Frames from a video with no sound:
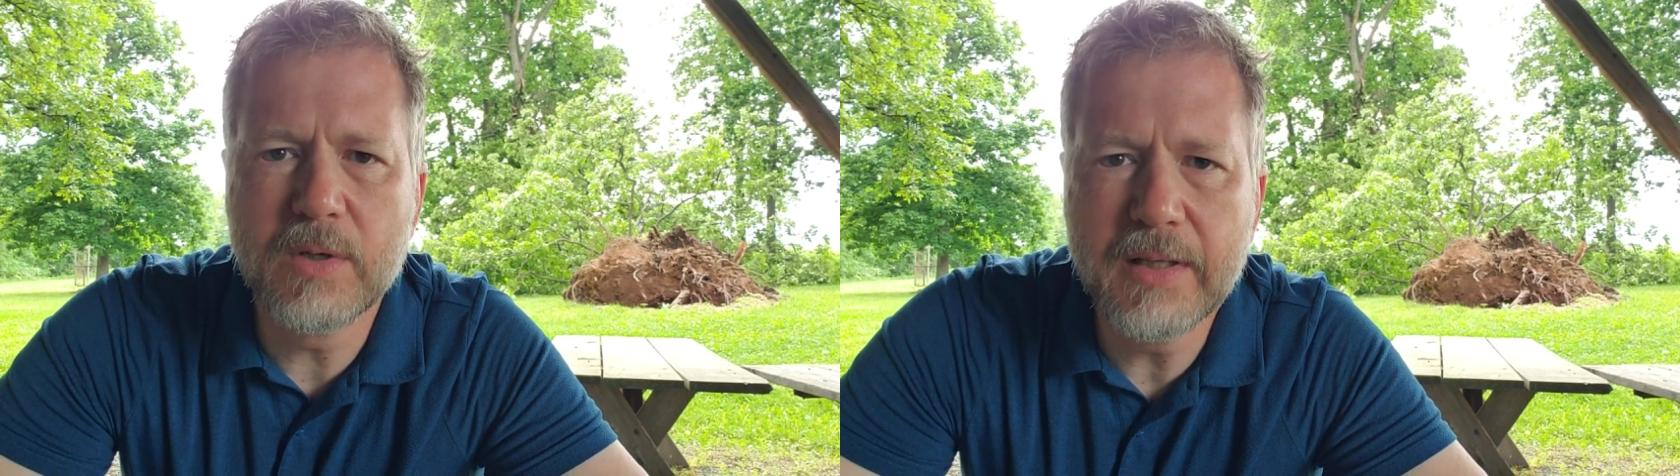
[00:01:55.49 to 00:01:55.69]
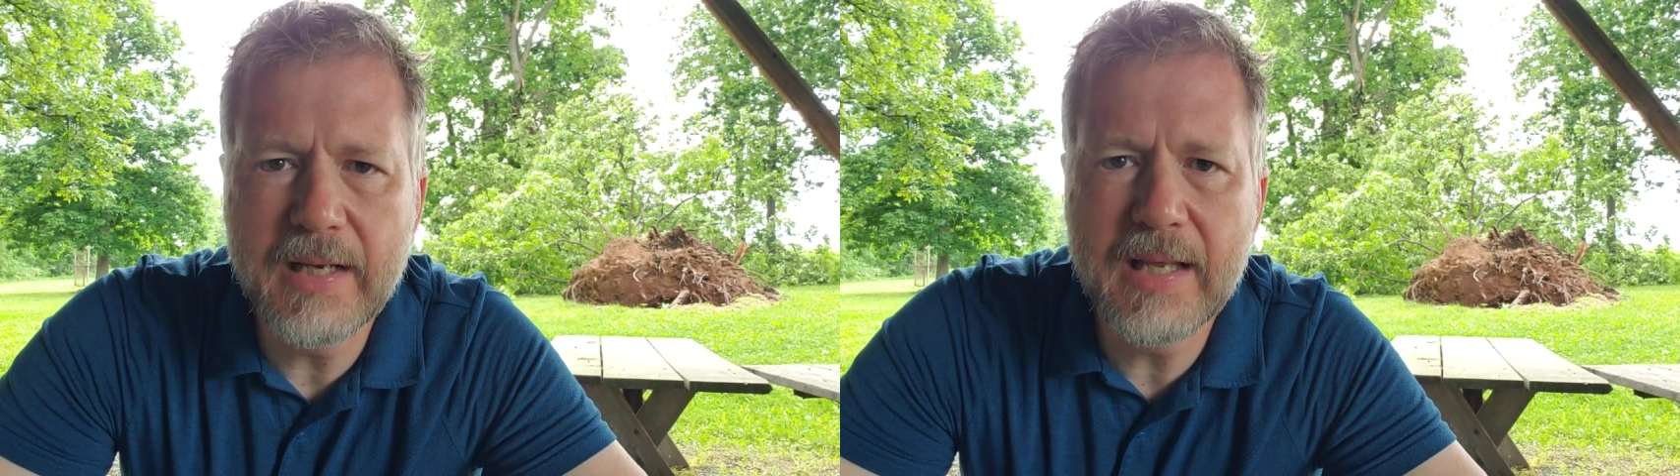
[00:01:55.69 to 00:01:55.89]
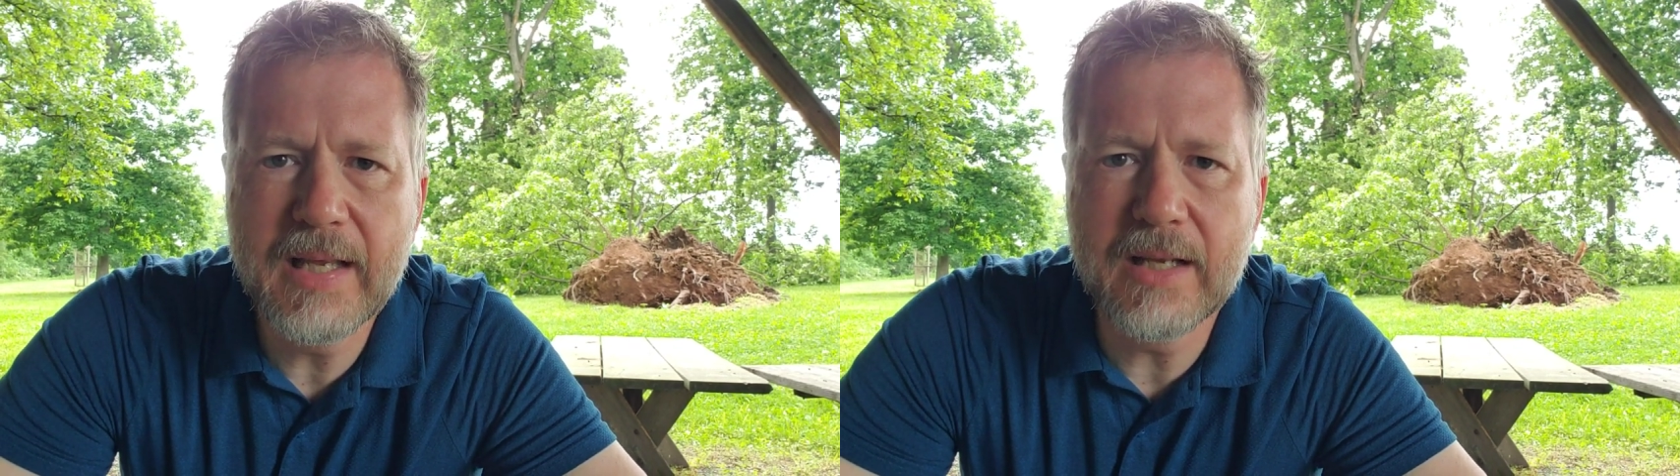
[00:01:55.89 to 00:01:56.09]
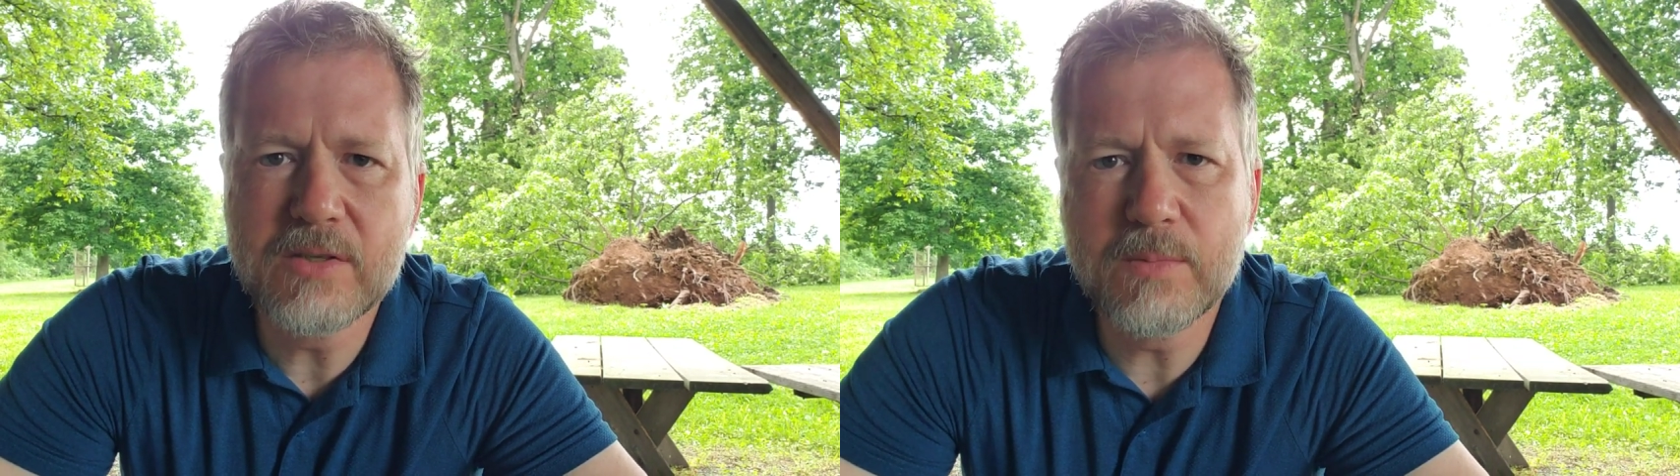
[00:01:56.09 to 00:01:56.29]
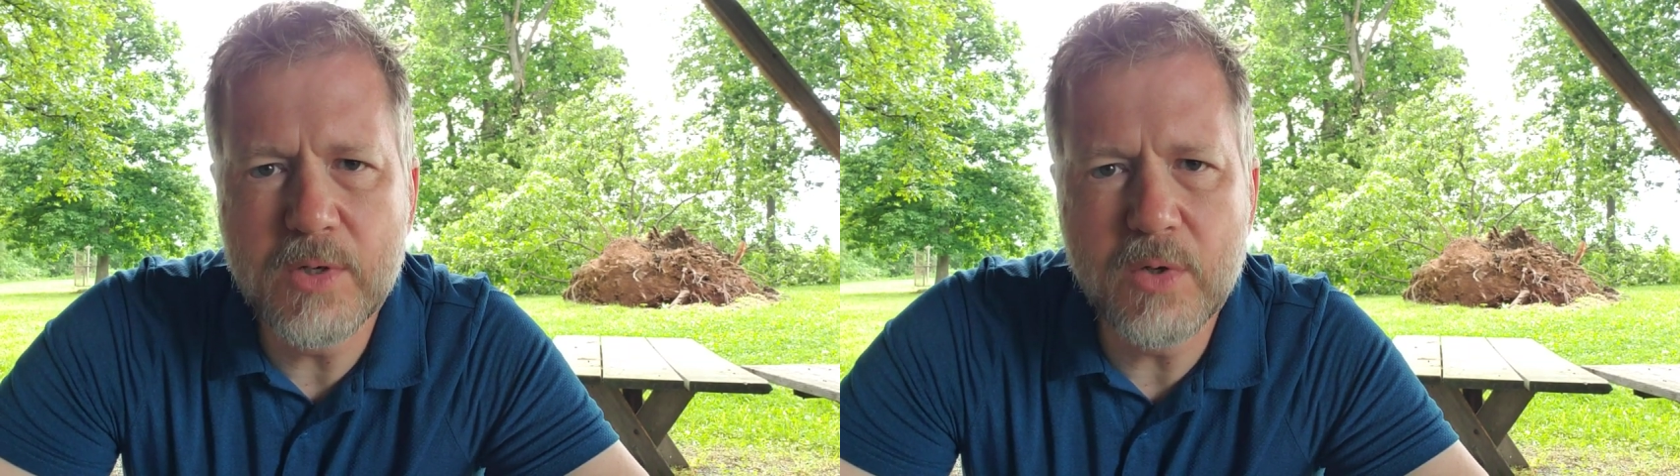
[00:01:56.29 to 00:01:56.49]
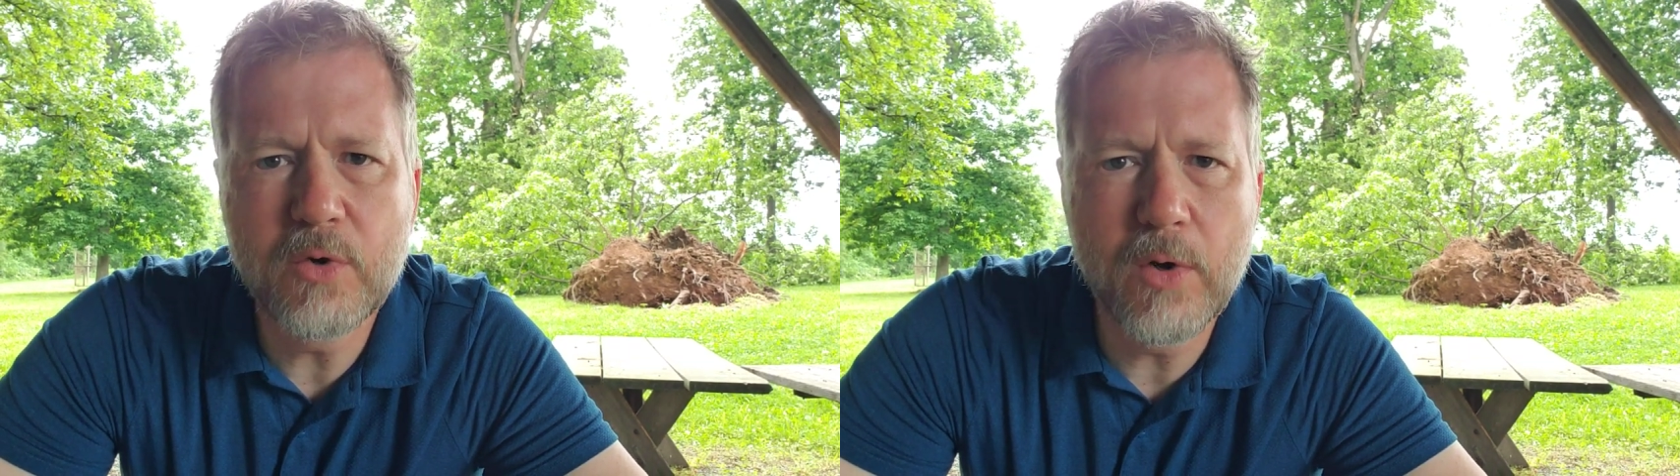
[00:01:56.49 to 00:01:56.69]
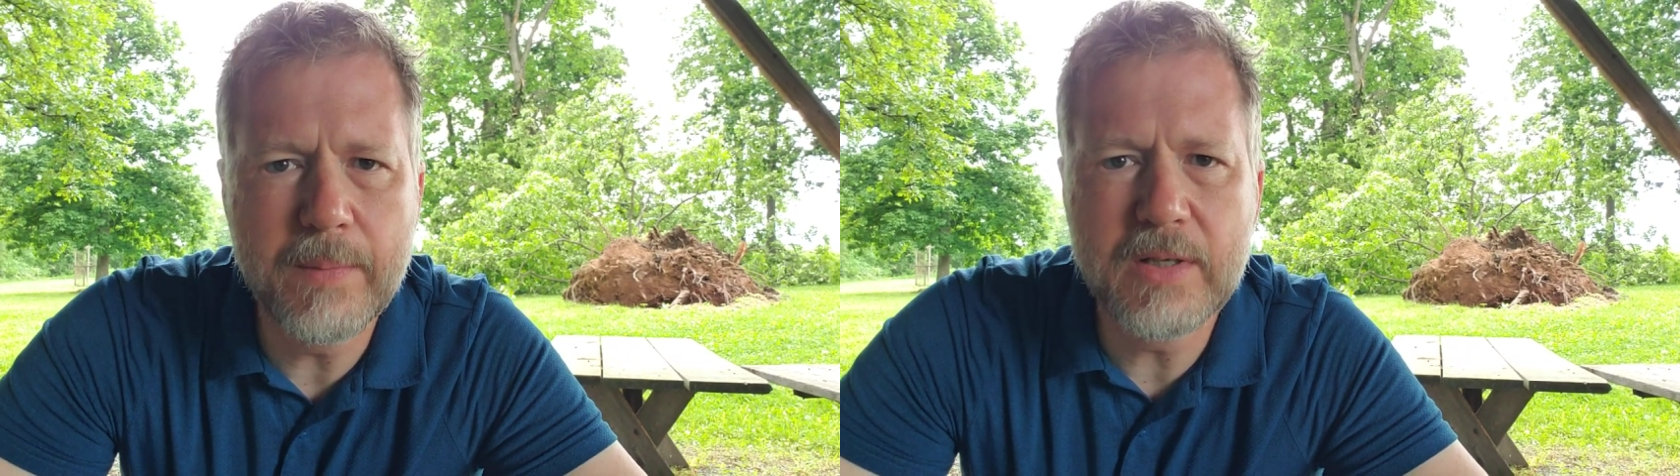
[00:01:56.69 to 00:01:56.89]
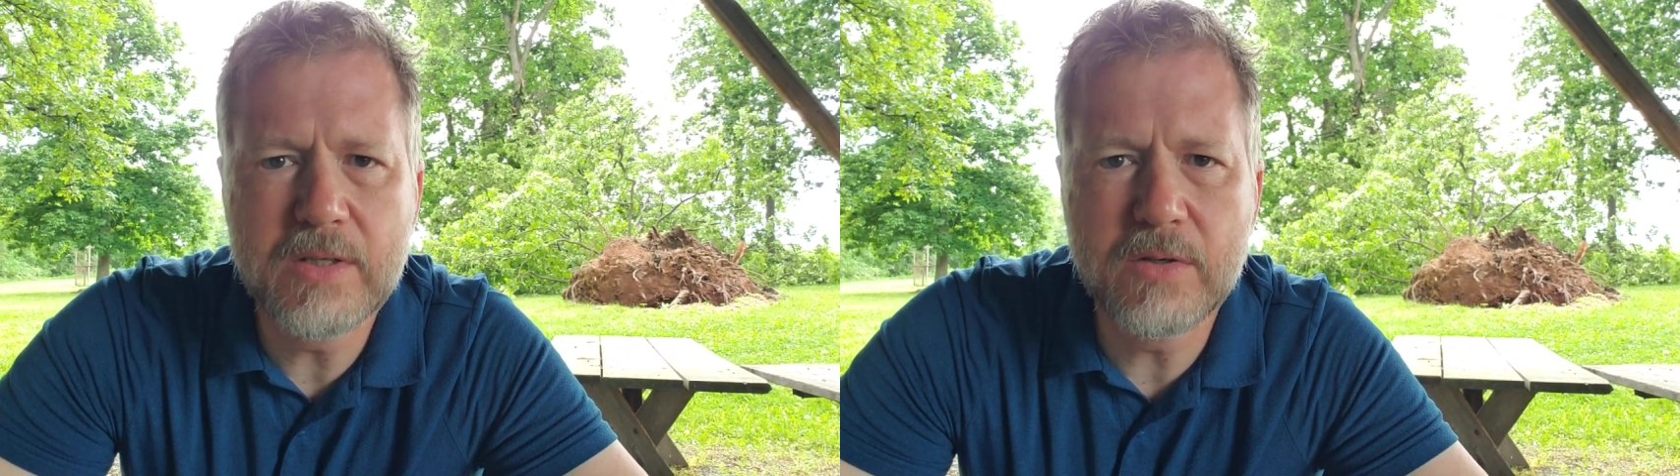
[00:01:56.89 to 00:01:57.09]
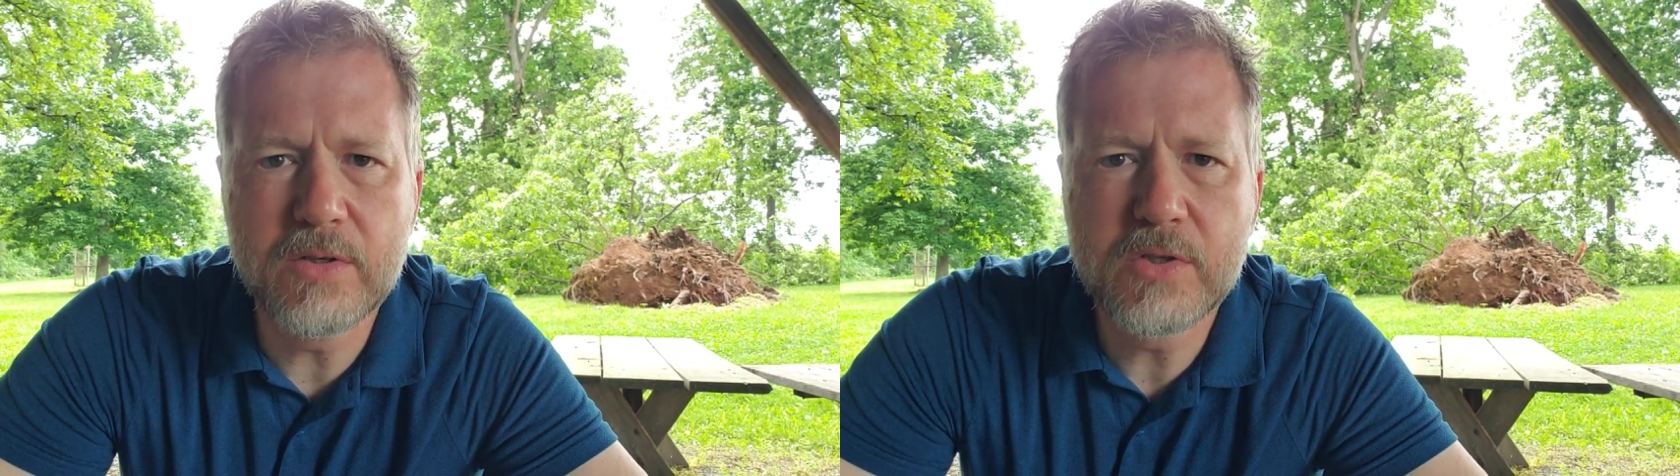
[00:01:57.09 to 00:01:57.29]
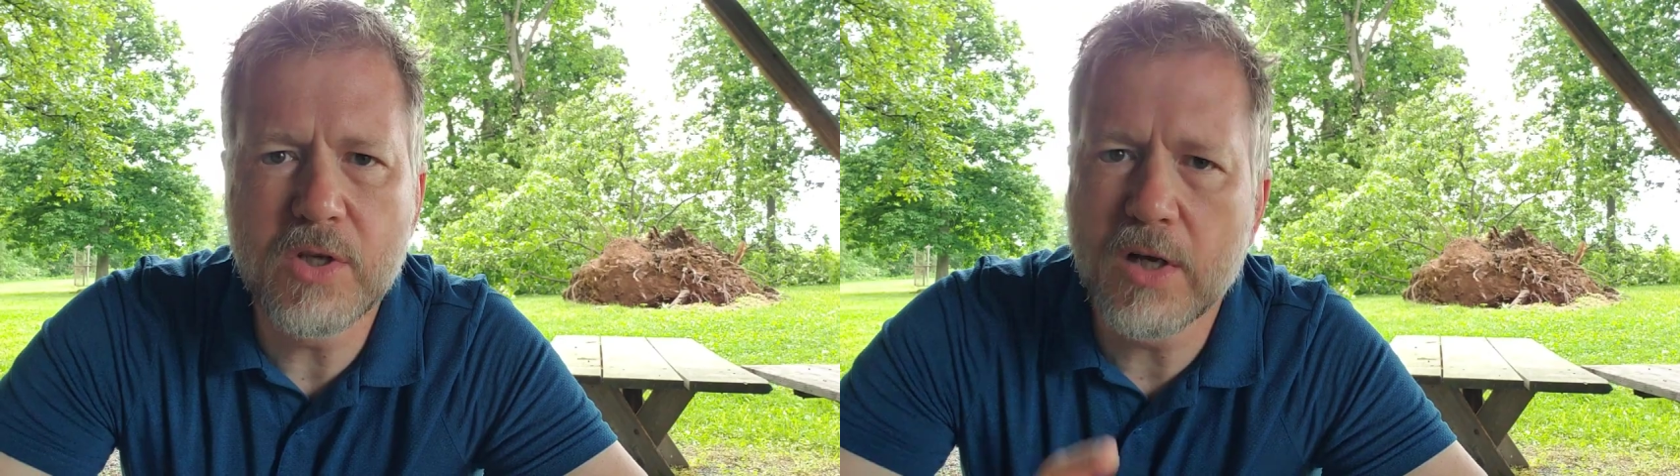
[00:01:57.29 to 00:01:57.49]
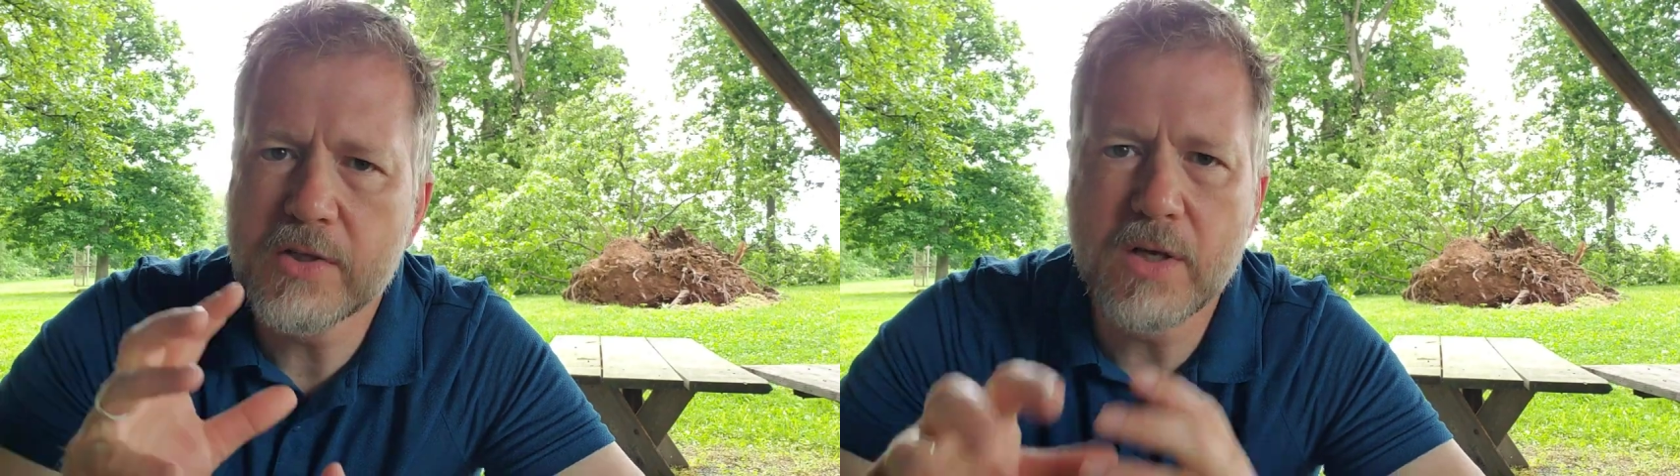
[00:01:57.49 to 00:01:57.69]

cleaning and some new equipment to install.